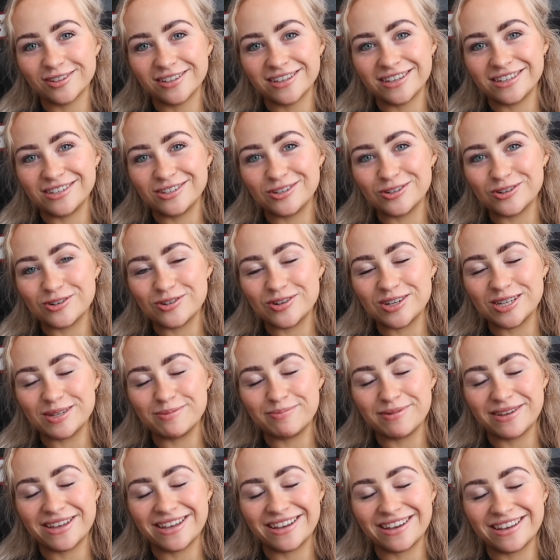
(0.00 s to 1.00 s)
enjoys
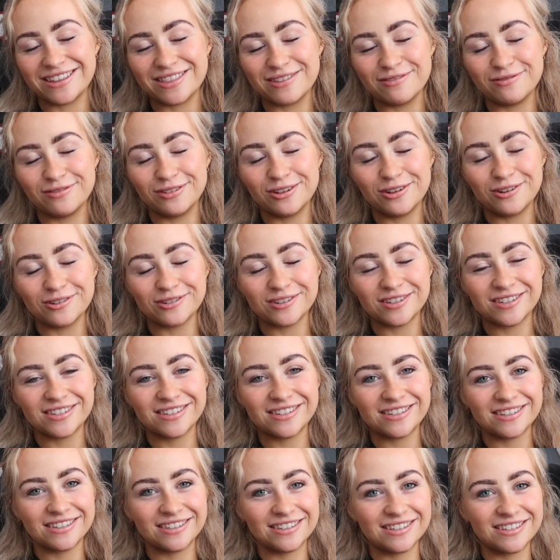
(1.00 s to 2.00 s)
being in the
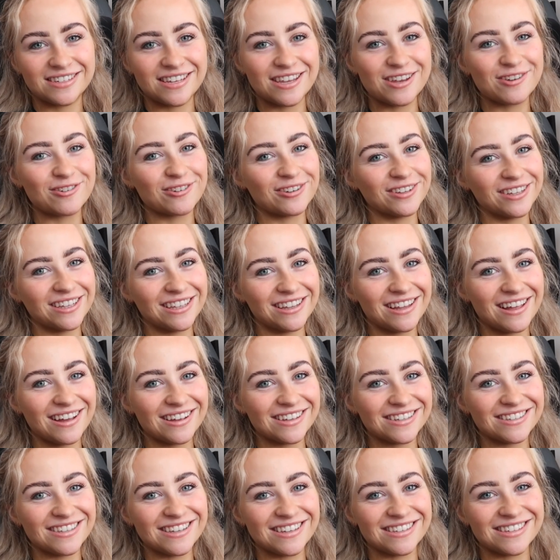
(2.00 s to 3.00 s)
vlogs, secretly
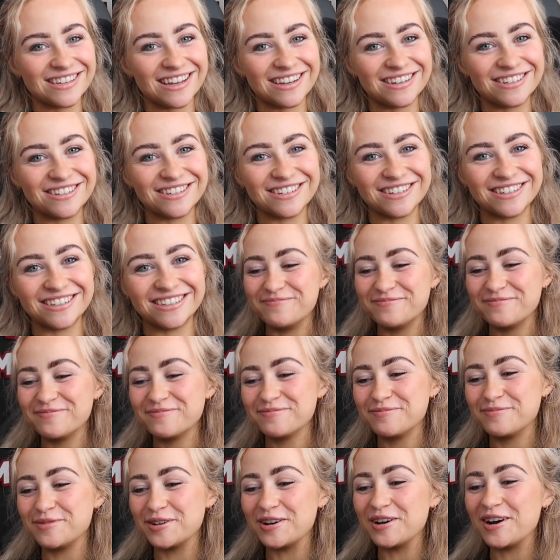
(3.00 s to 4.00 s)
likes the attention,
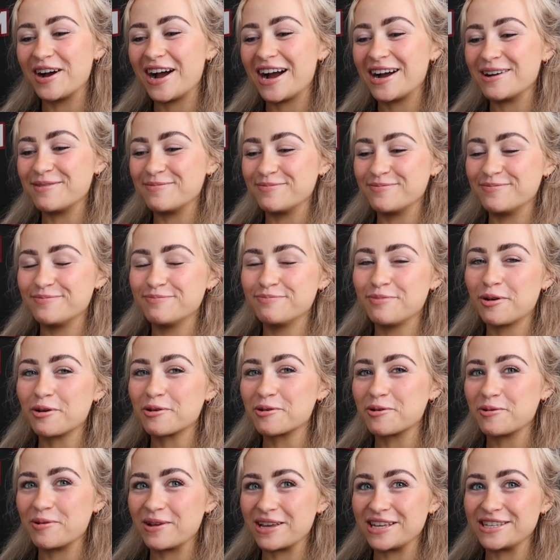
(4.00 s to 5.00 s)
but I'm
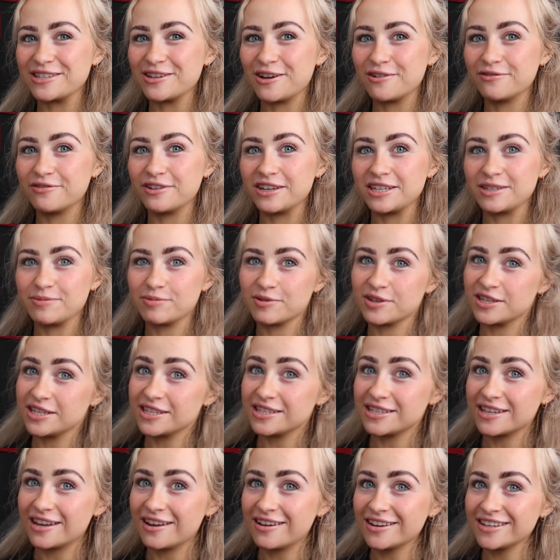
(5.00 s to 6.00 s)
borrowing his office because
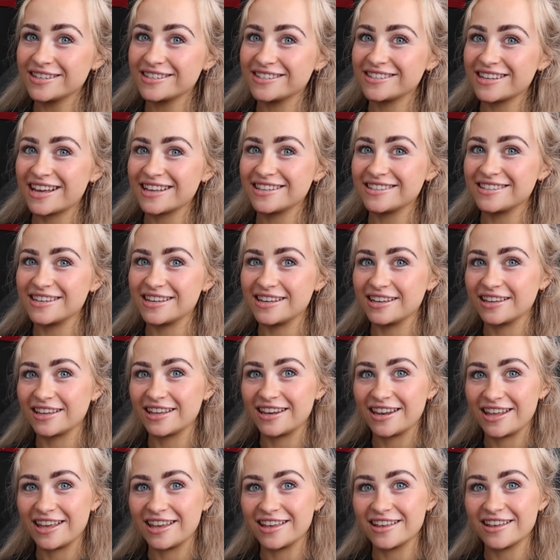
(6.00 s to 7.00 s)
it's a nice setting
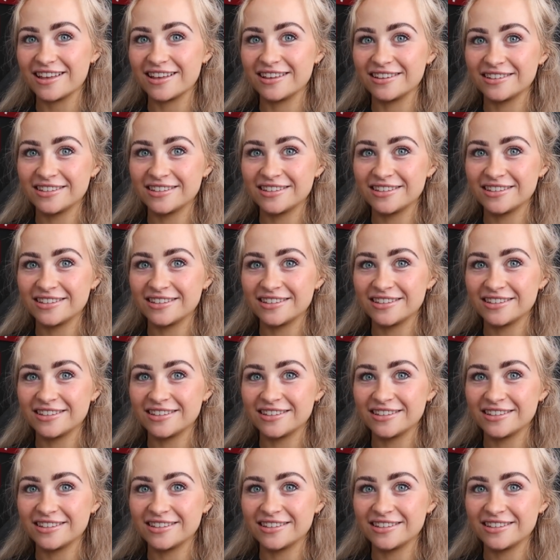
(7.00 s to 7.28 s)
in here.